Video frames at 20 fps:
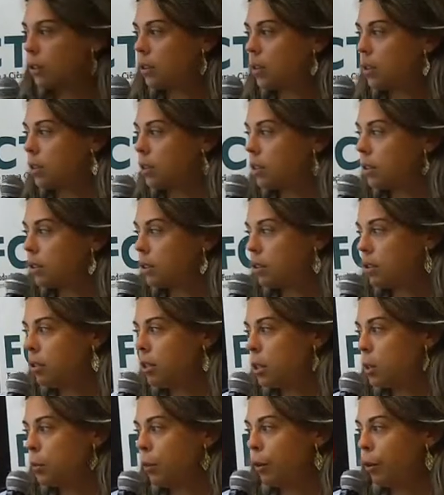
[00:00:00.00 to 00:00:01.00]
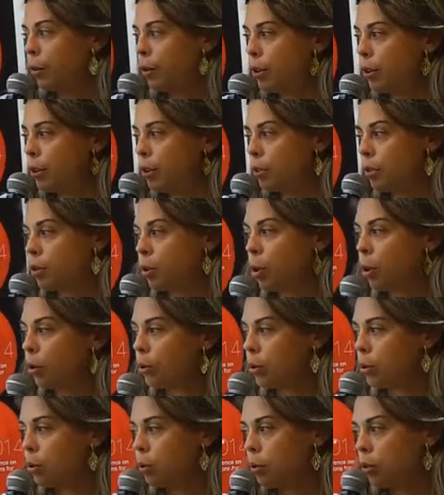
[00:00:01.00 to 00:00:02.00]
this figure
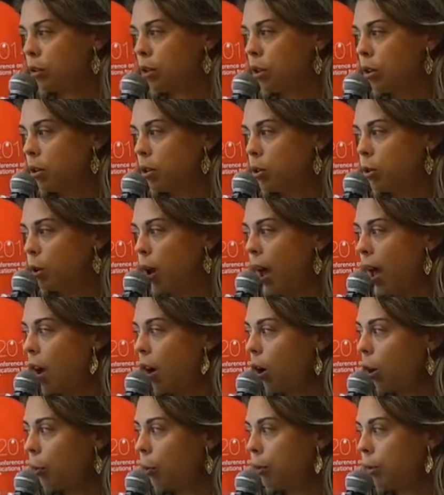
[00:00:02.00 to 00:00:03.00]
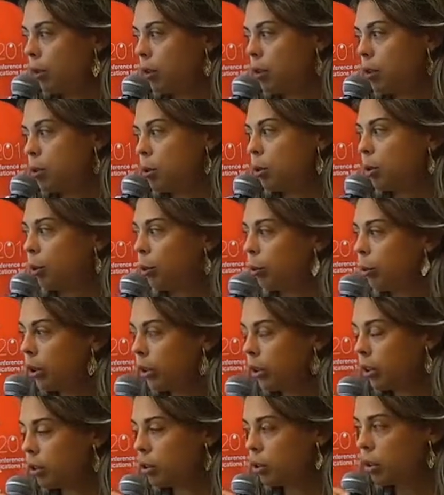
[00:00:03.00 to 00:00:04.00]
shows, to help, to
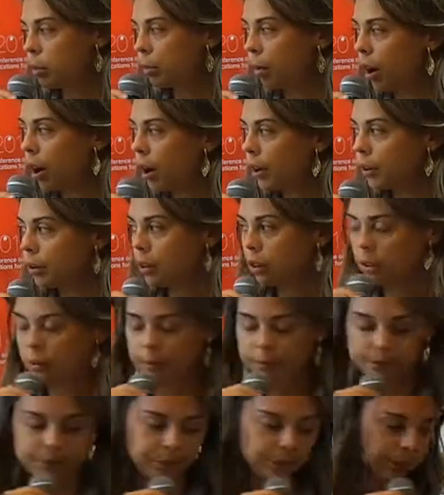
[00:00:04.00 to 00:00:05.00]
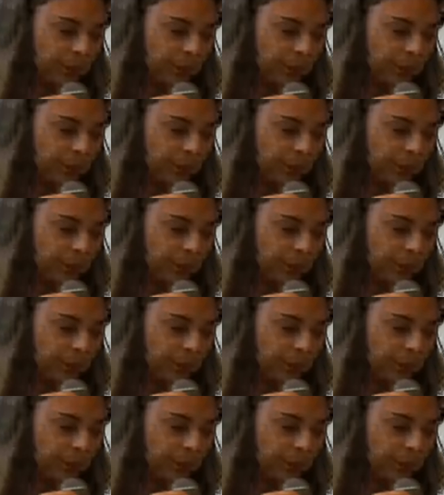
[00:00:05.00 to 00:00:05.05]
look, to the partner.